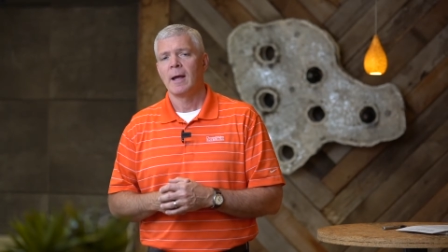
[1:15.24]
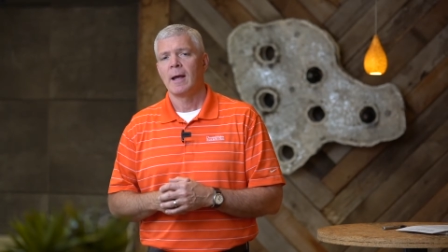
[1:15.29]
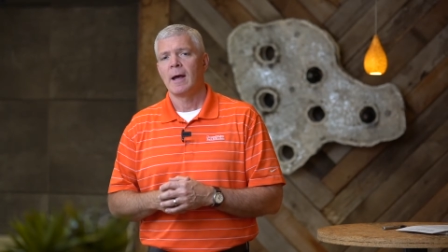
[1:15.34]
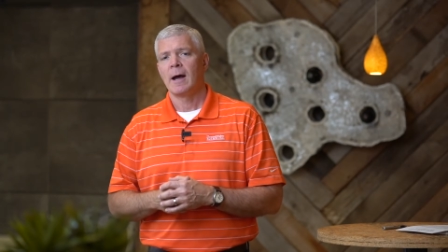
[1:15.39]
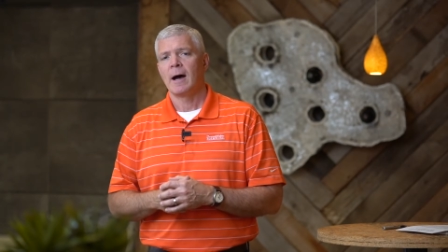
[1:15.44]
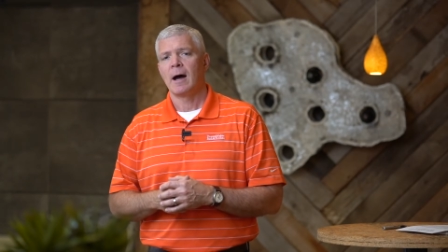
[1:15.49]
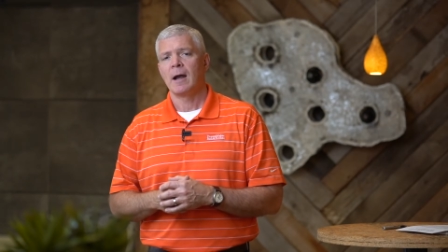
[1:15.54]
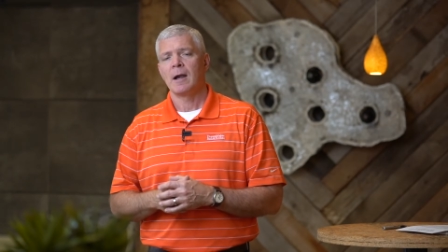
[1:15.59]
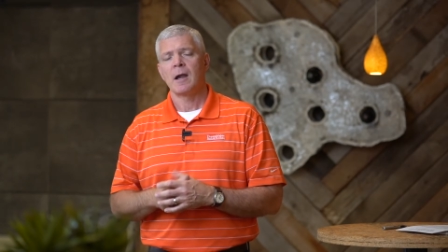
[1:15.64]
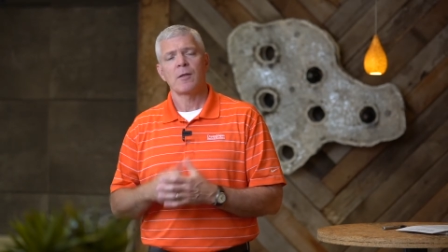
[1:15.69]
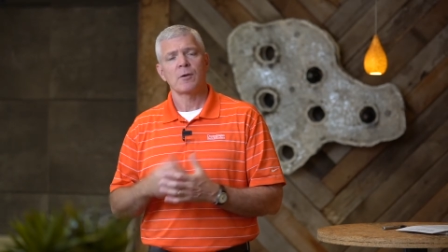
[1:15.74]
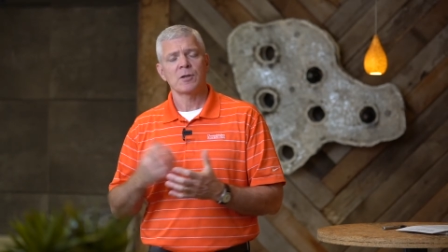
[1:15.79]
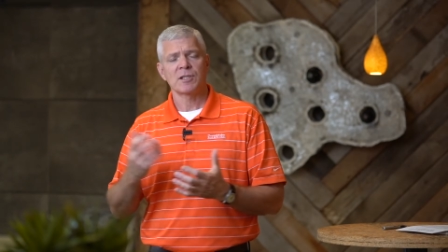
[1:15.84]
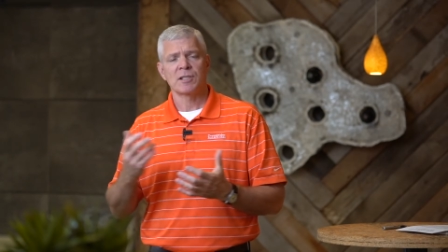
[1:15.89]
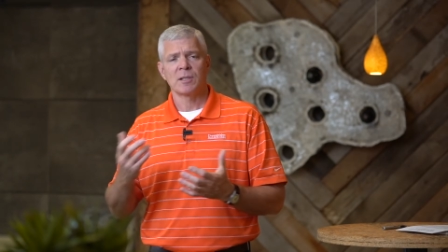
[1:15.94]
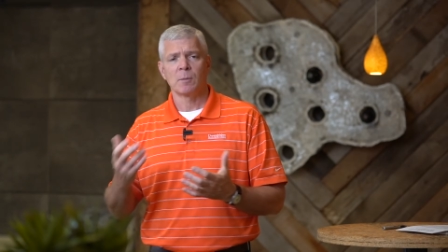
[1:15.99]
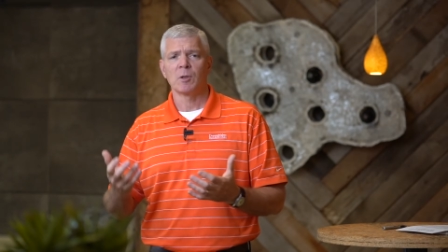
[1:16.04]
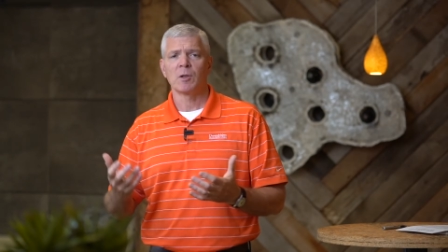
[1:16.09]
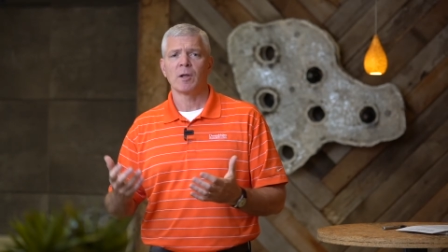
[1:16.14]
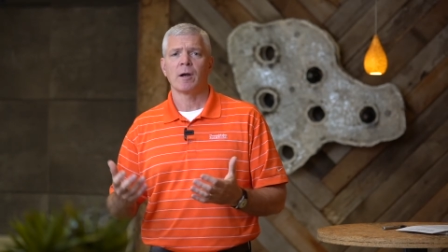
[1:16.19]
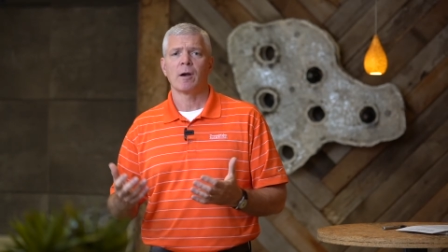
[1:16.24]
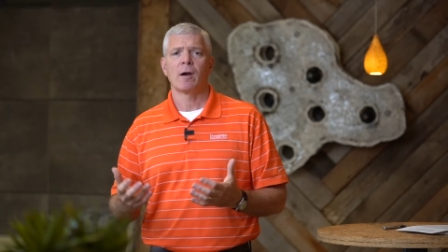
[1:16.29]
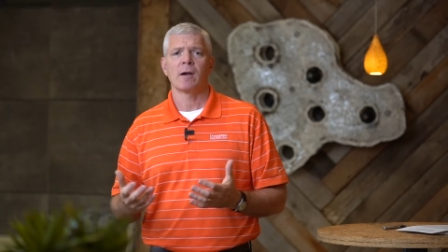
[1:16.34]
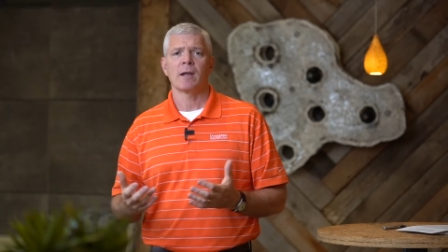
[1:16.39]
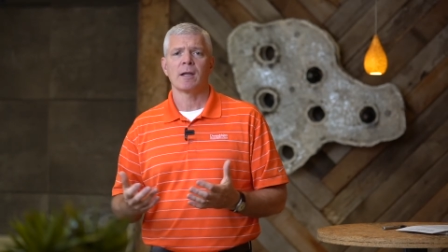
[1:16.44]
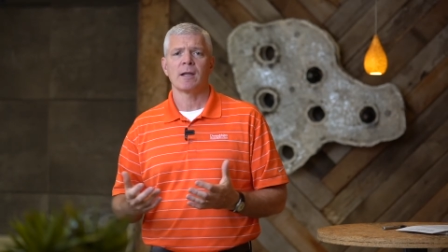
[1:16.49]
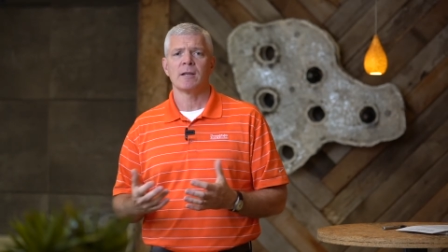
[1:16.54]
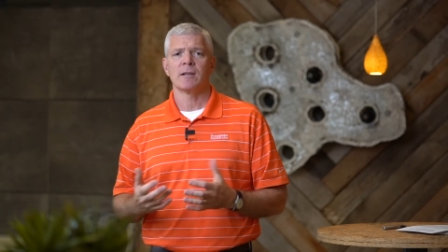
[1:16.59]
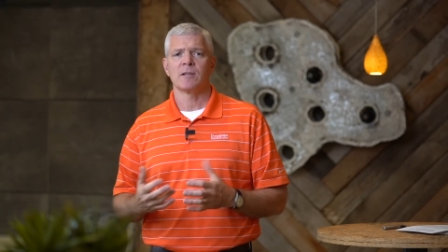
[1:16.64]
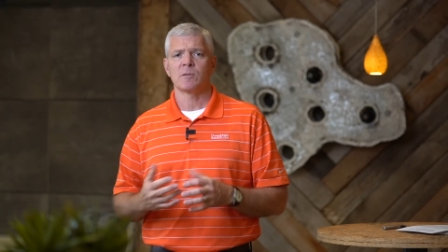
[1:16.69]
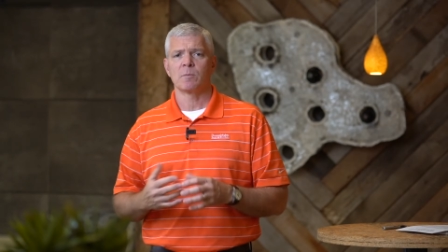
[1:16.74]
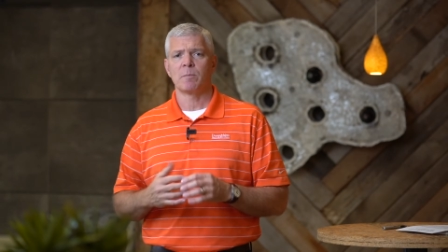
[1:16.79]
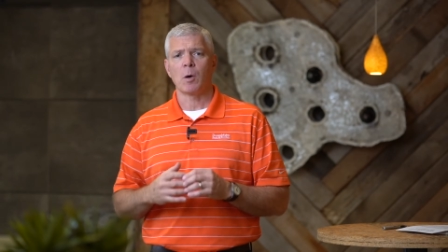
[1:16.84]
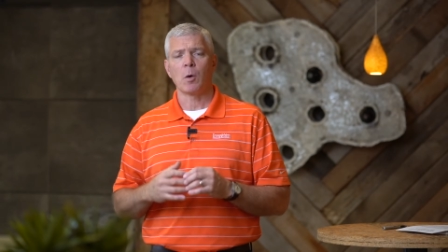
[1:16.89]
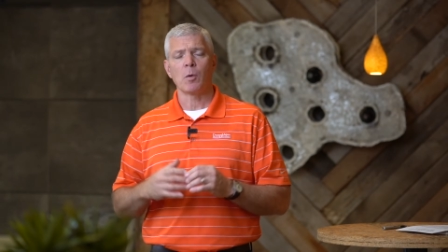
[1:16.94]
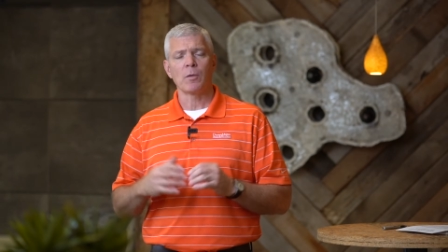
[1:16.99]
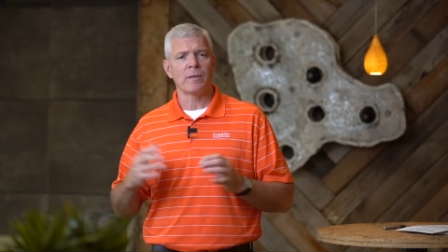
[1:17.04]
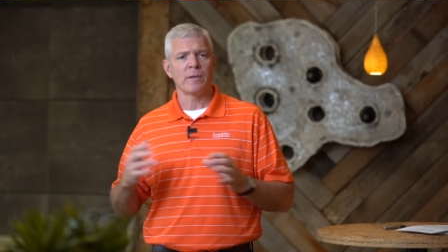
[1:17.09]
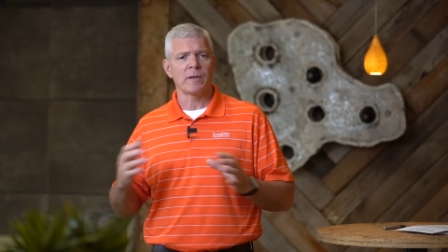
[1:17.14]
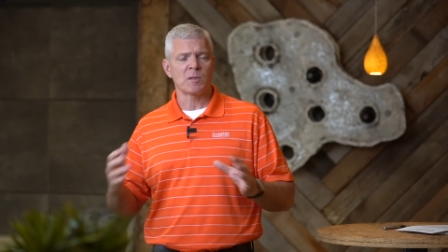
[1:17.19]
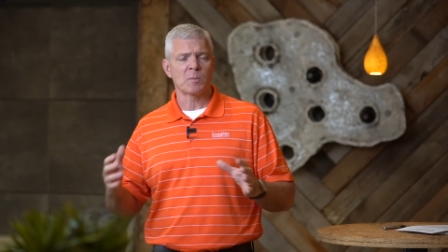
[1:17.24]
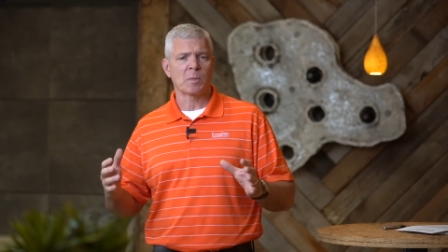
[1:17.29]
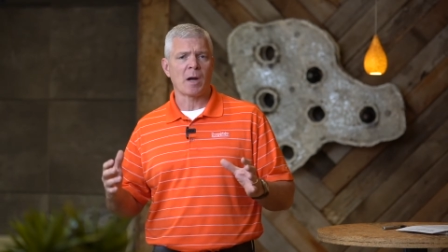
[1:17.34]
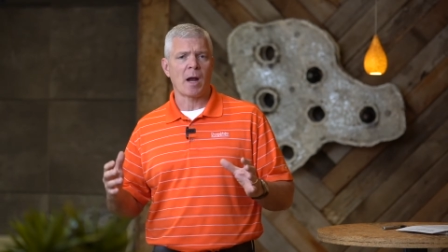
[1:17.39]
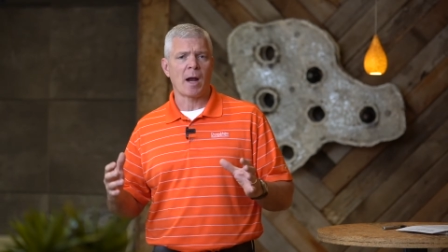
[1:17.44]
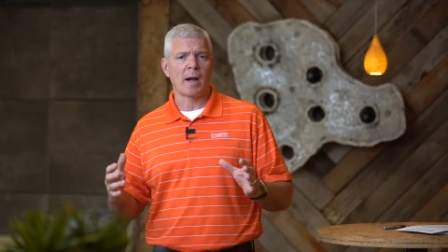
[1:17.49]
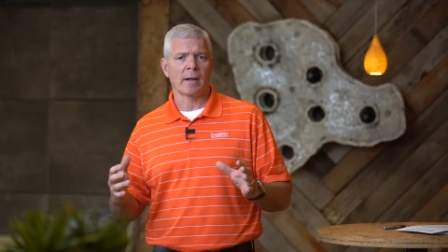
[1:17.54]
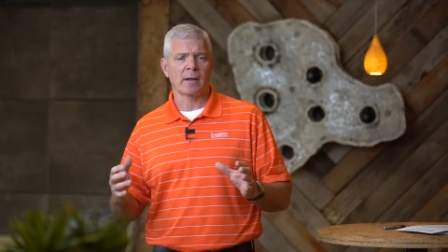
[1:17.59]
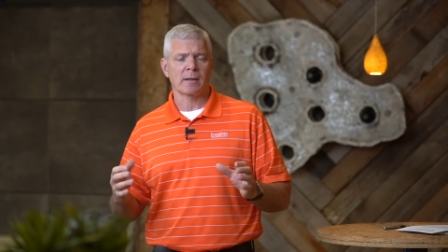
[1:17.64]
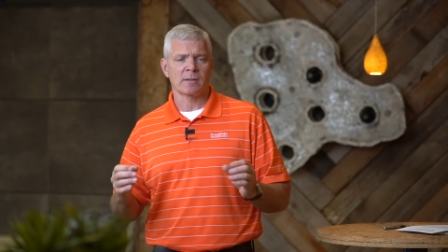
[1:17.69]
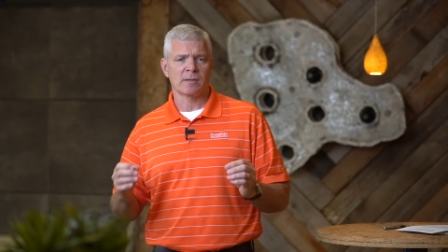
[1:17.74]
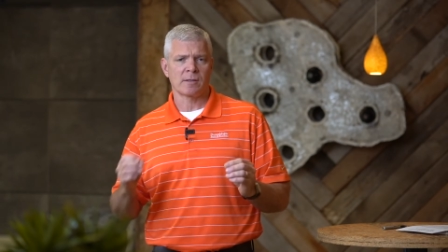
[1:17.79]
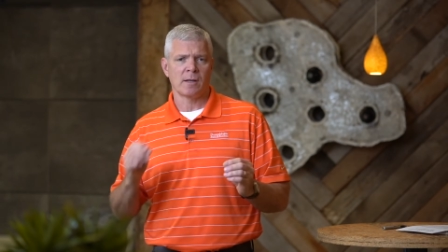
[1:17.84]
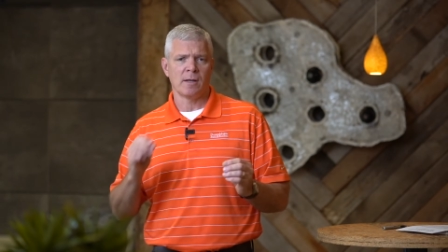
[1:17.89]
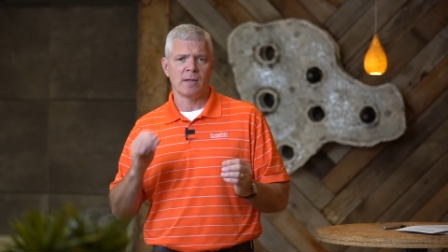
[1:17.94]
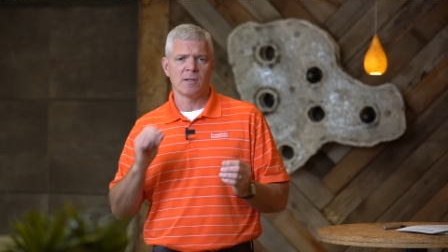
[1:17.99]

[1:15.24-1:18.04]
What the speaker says: Another similarity is both of these products,